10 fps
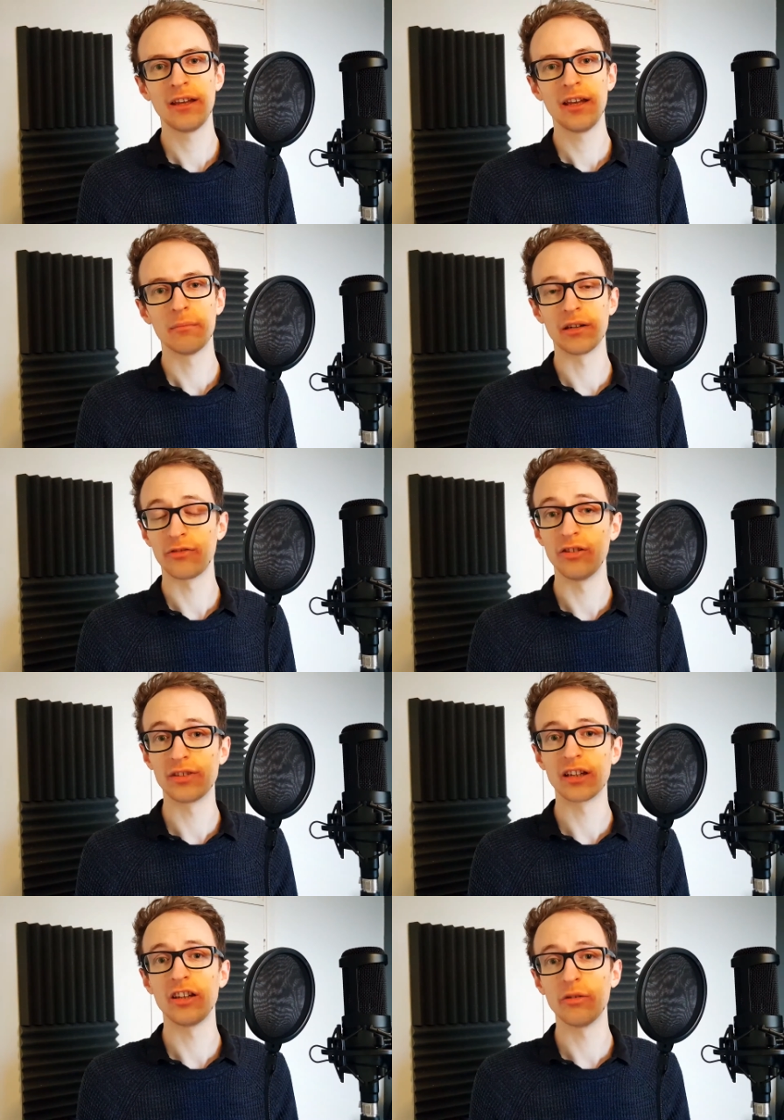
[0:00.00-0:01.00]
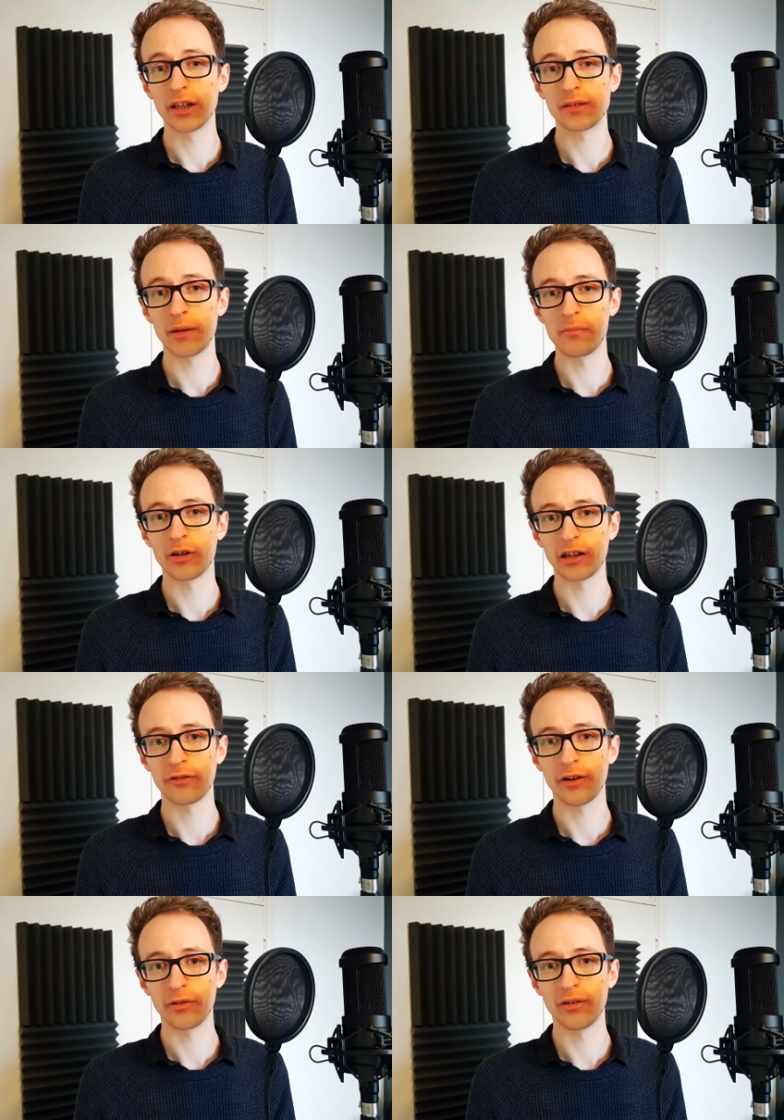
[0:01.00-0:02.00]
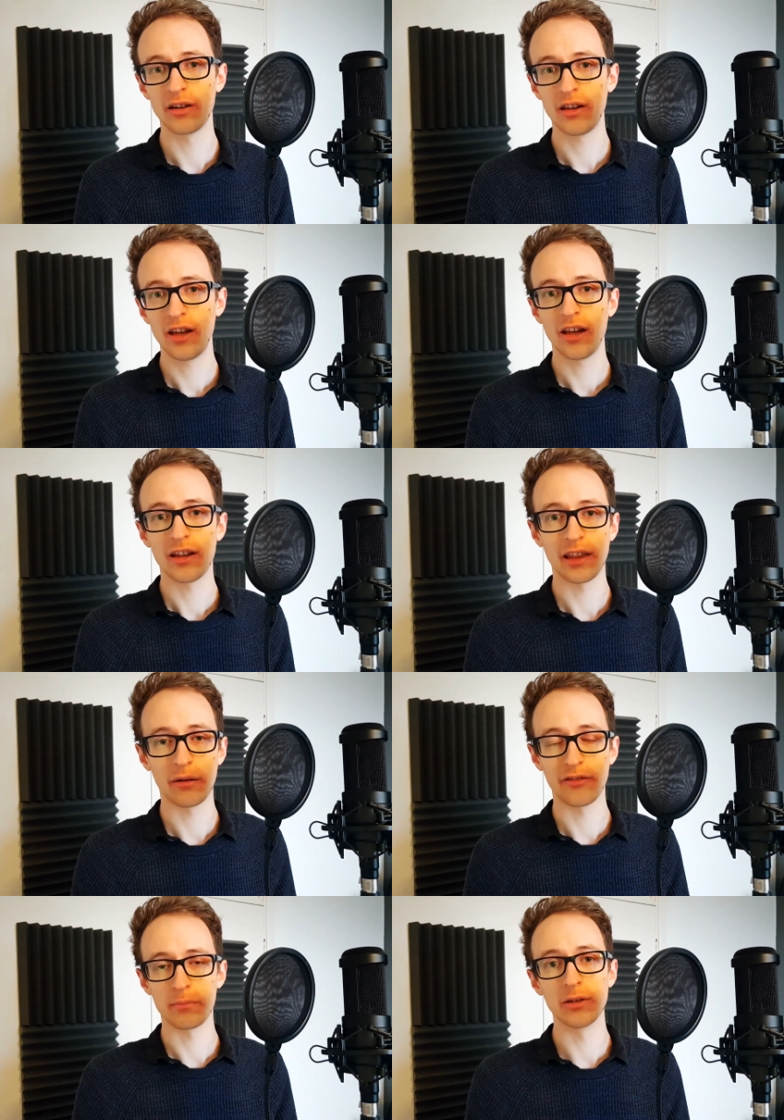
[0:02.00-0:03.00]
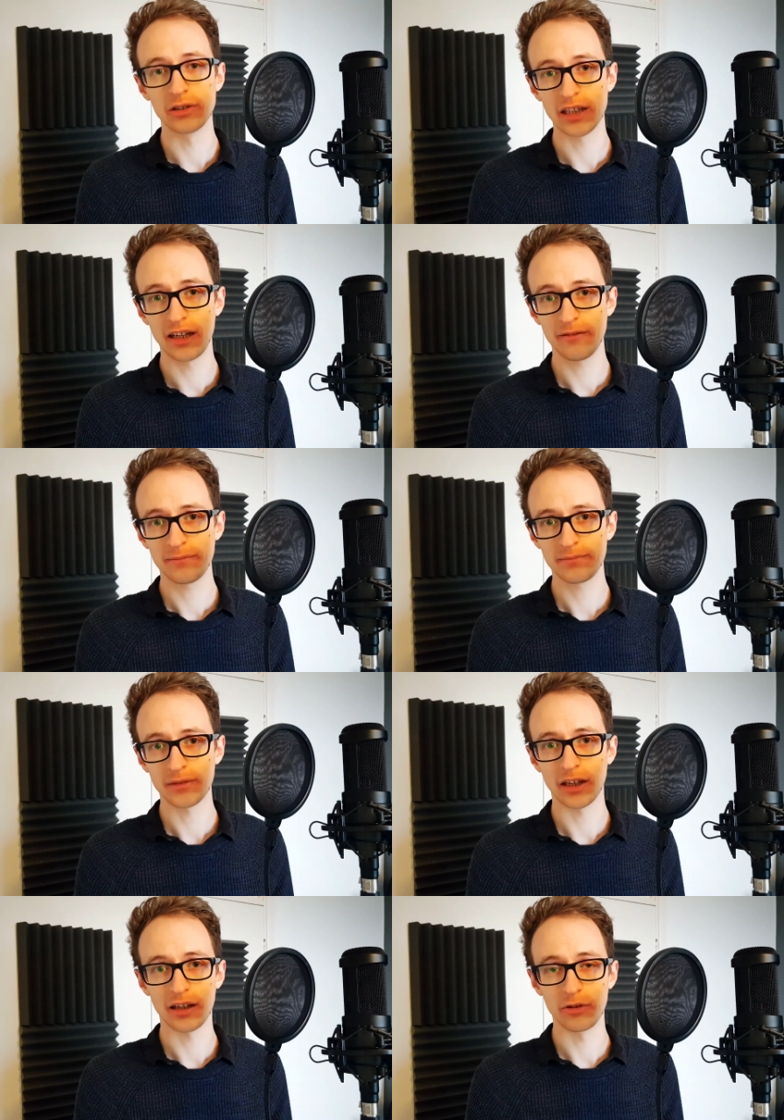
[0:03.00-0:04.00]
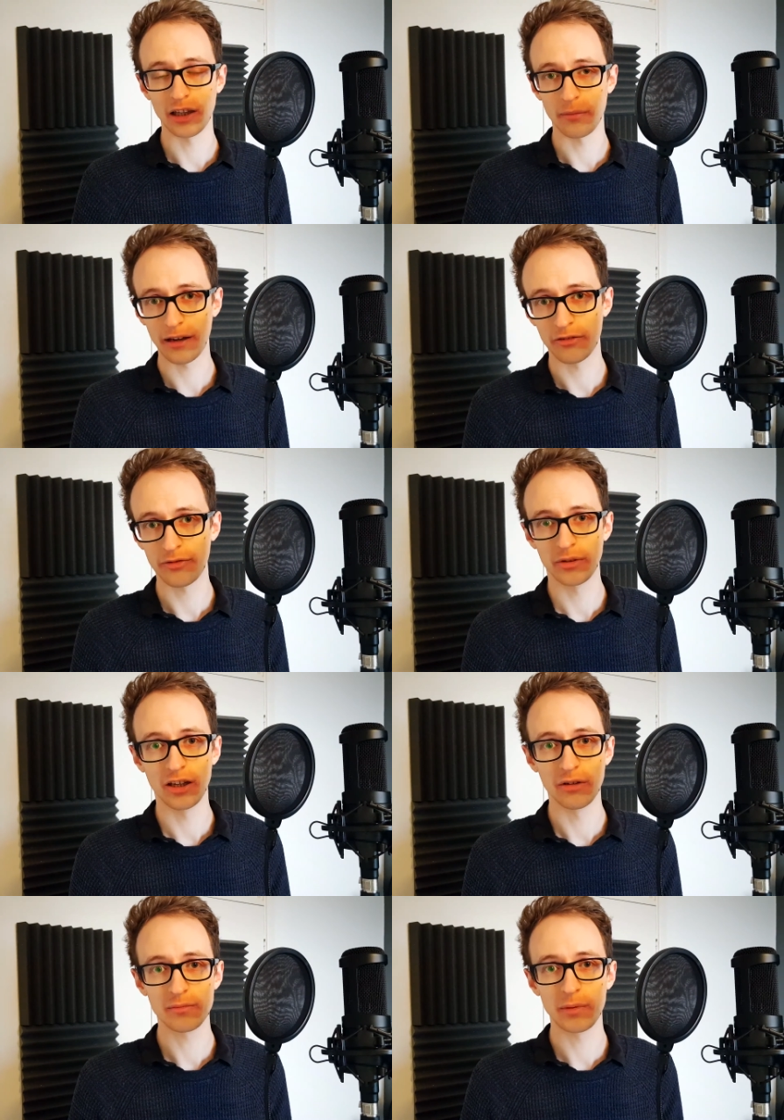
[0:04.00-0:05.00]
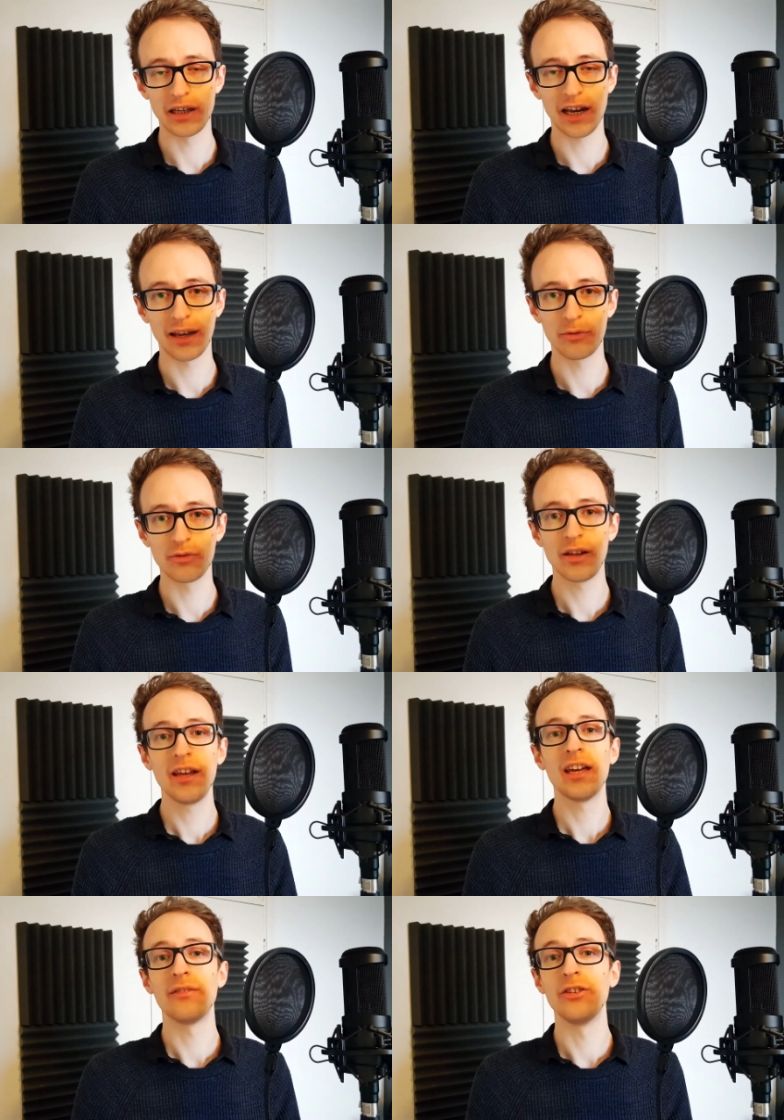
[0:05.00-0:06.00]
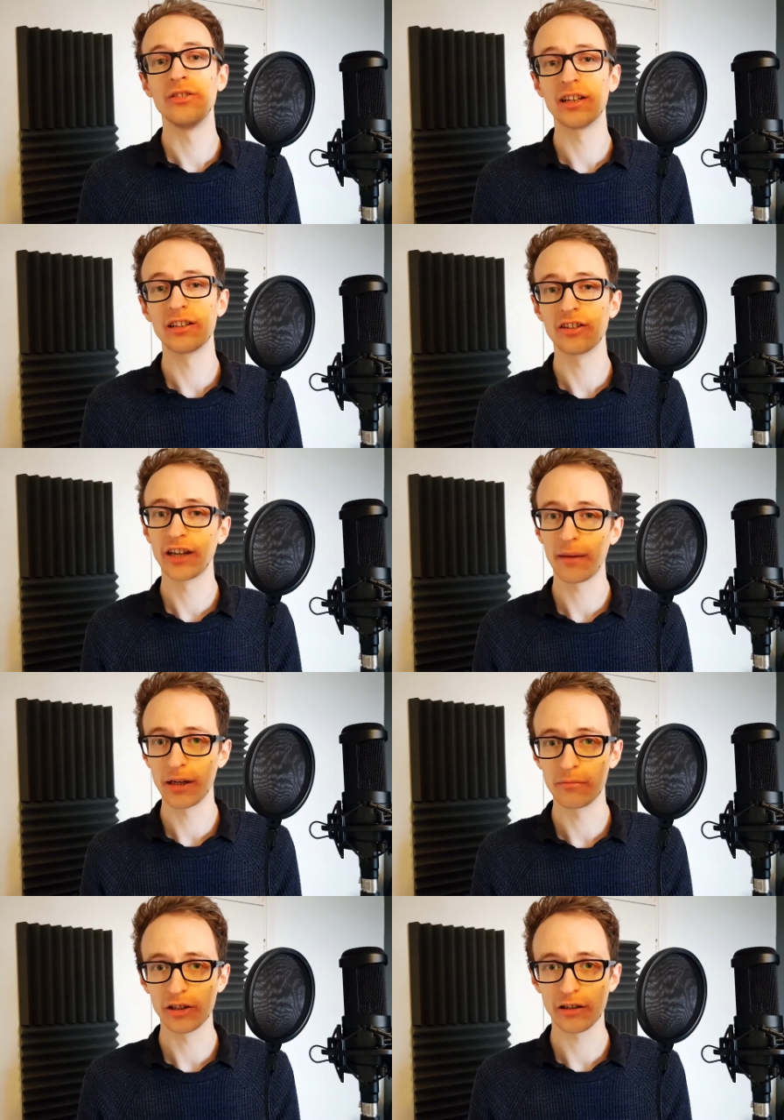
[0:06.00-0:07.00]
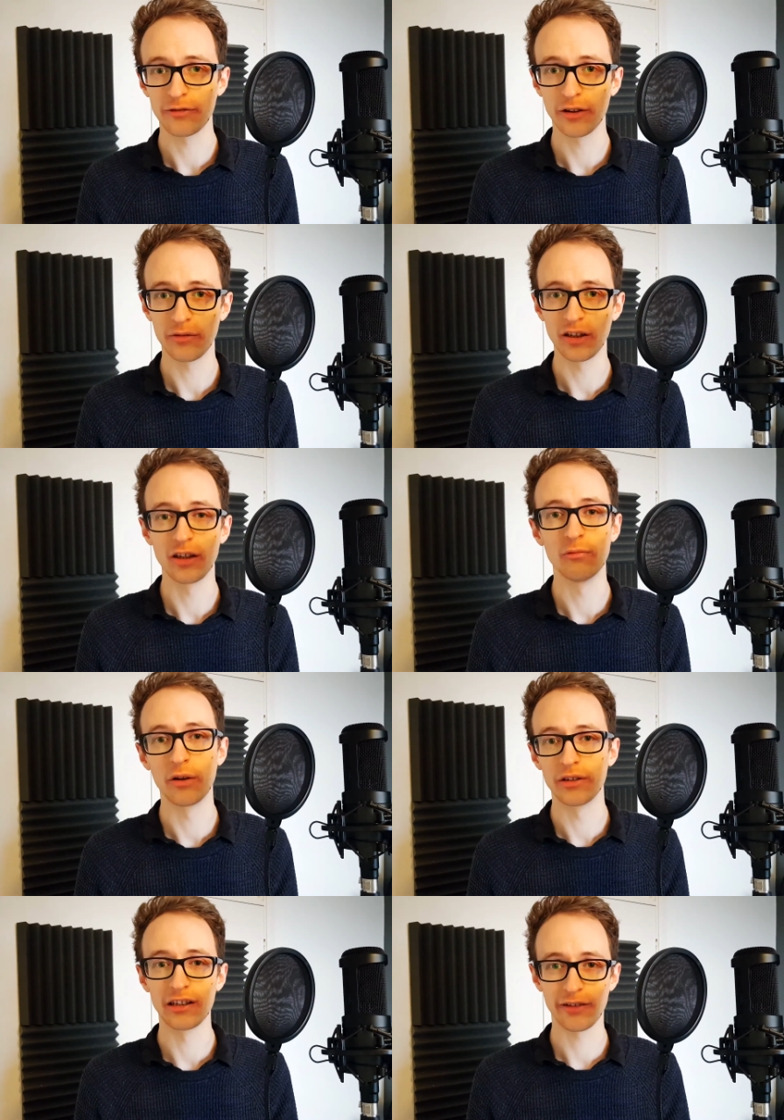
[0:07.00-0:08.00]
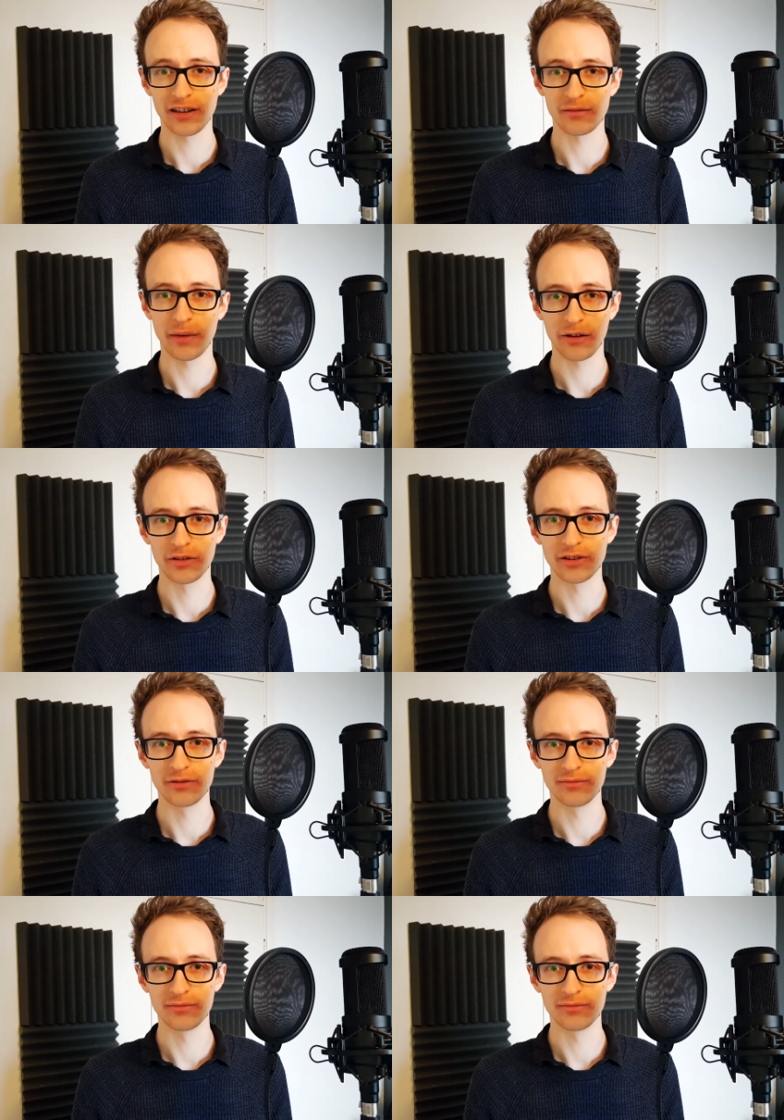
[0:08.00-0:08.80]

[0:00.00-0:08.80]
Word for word: But if you're using a USB microphone, that'll have it built in. Uh, and you get the power from the USB cable. If you're using a dynamic microphone, you won't need phantom power at all.